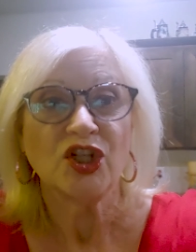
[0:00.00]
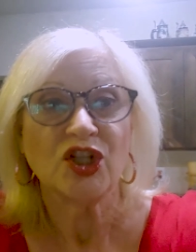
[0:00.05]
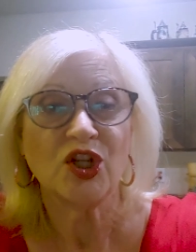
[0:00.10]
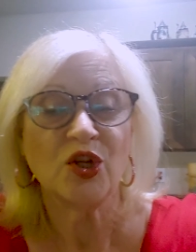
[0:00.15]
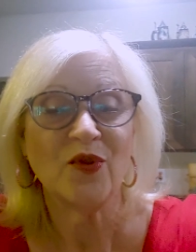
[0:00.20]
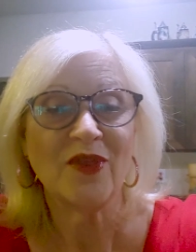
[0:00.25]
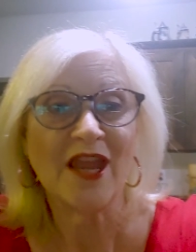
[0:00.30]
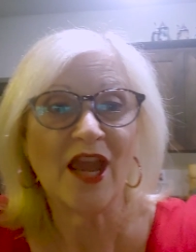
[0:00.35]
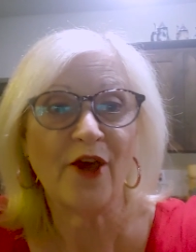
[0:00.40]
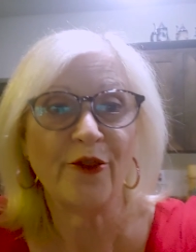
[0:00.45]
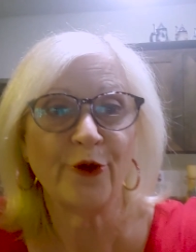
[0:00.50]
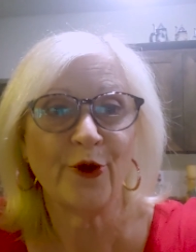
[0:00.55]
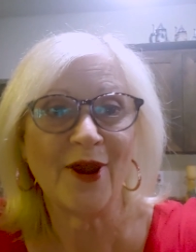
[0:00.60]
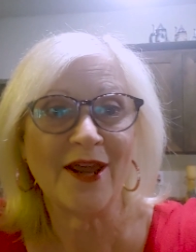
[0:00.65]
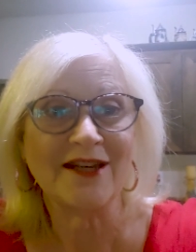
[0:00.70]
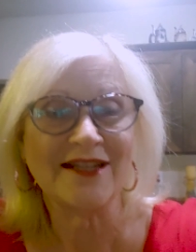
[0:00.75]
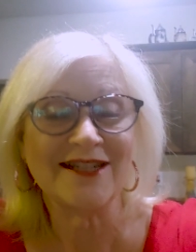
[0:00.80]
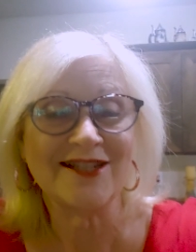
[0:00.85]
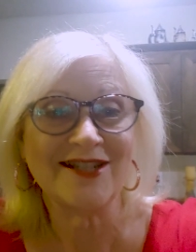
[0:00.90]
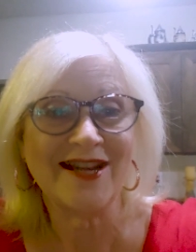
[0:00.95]
to the other
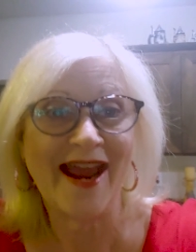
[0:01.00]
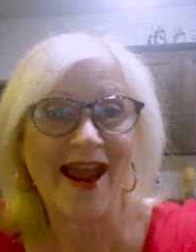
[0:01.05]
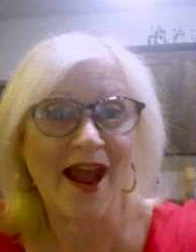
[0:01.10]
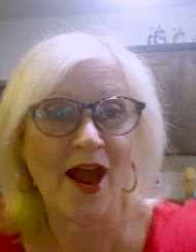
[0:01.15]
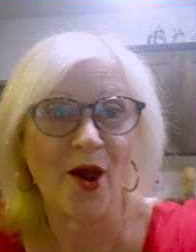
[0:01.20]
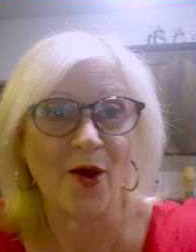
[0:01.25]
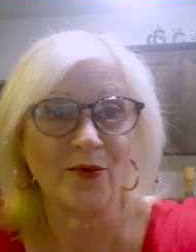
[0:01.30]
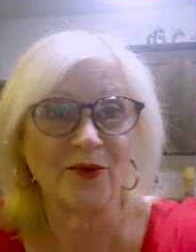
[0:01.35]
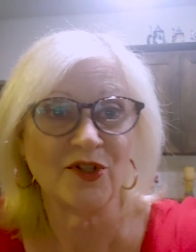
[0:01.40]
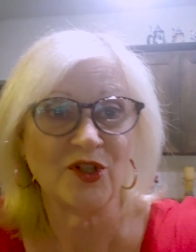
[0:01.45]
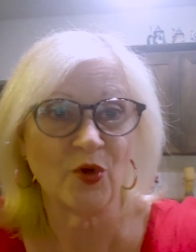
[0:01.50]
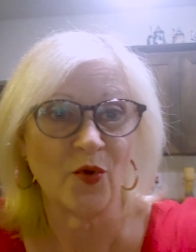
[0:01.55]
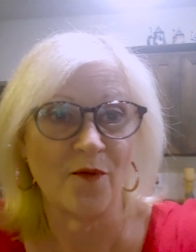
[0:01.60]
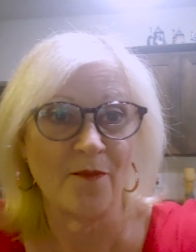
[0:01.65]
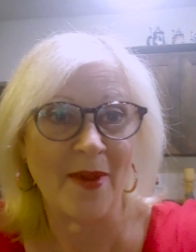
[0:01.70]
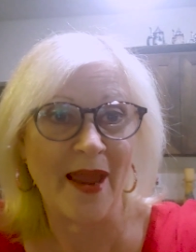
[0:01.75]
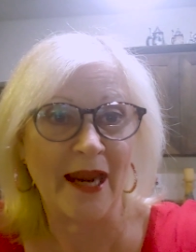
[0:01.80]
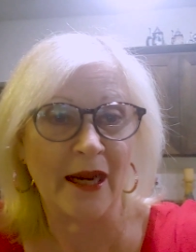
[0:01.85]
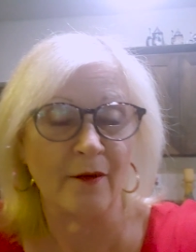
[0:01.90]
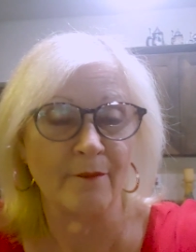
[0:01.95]
end of town toward
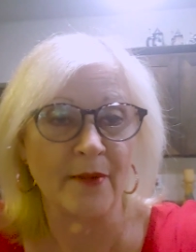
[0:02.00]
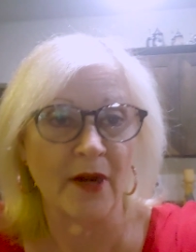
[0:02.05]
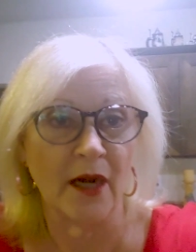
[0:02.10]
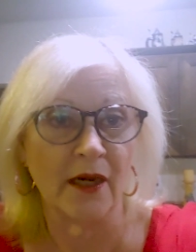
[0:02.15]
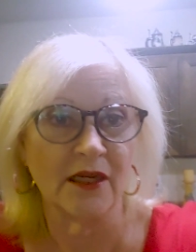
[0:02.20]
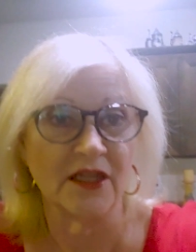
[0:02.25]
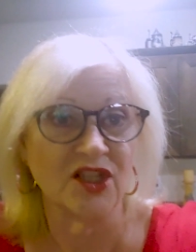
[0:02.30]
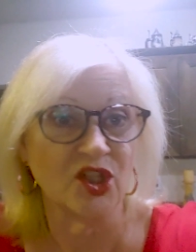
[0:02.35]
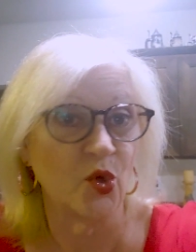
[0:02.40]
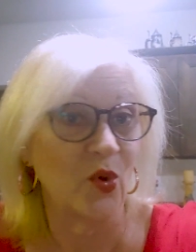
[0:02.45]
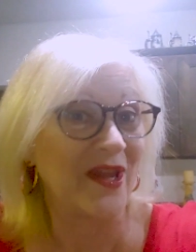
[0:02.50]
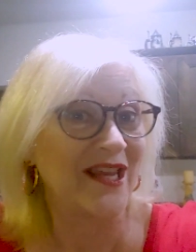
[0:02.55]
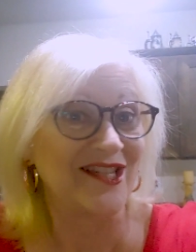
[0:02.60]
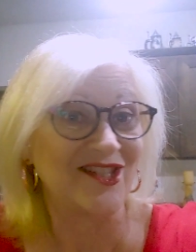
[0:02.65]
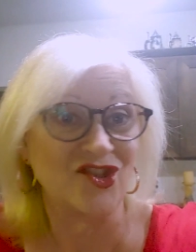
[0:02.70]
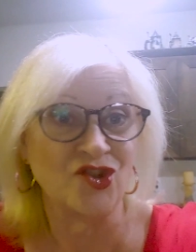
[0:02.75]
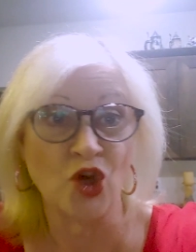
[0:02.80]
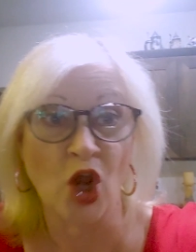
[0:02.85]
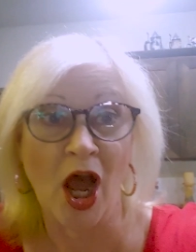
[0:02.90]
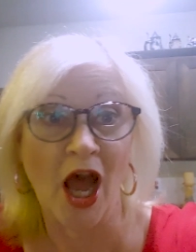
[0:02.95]
Bank of America, so
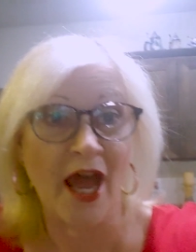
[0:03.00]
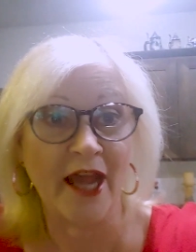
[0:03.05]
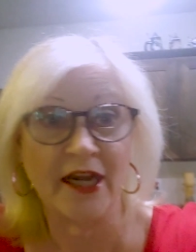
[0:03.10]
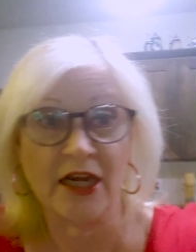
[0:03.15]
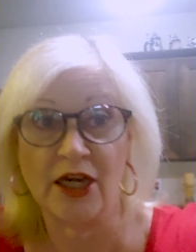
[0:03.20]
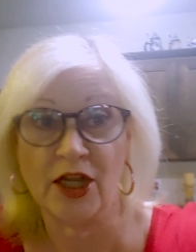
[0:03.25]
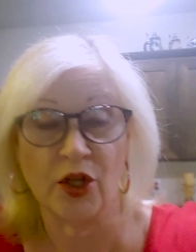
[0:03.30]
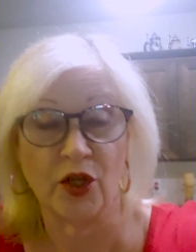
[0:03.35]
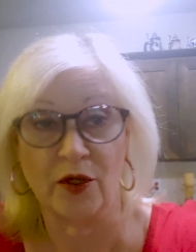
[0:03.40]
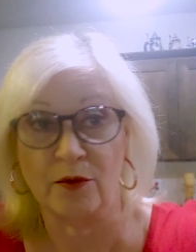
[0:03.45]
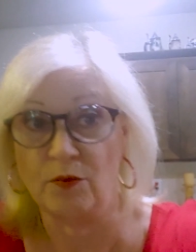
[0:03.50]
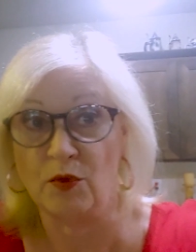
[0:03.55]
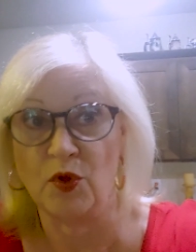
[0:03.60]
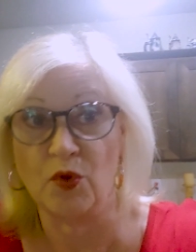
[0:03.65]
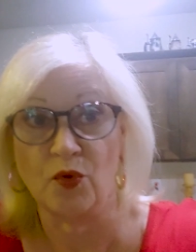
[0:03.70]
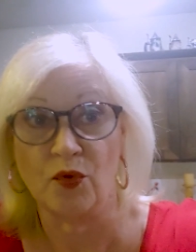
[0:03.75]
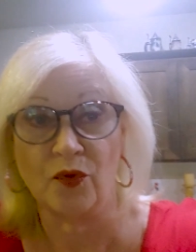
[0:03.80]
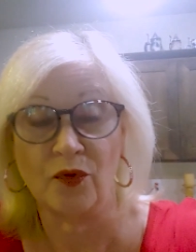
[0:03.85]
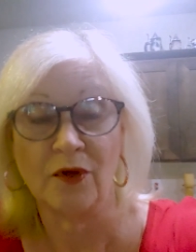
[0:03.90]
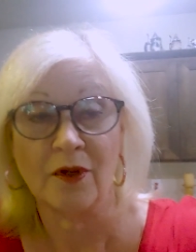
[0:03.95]
he's not in a good
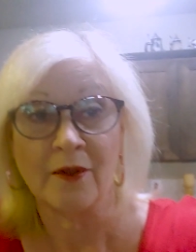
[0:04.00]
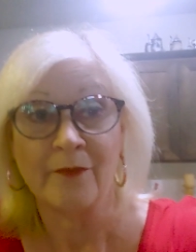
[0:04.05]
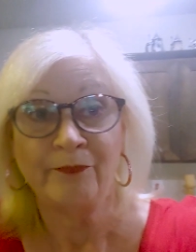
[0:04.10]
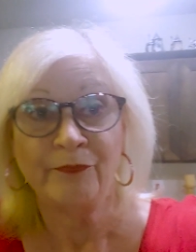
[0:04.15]
mood.